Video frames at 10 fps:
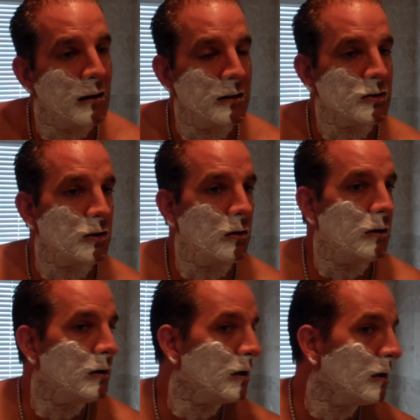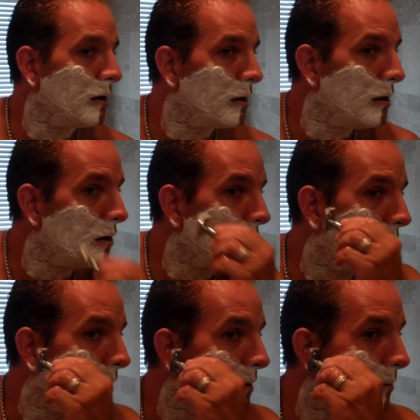Like so.
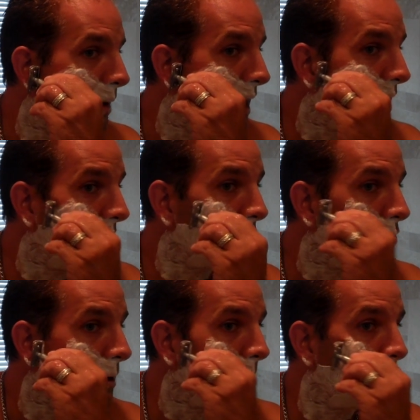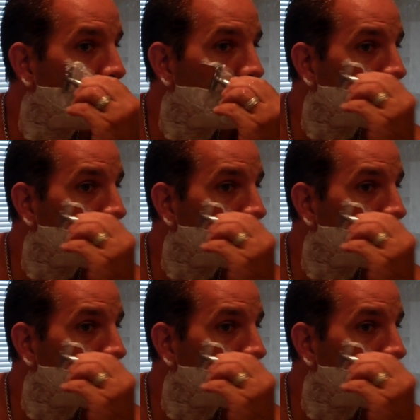Okay, backhand grip,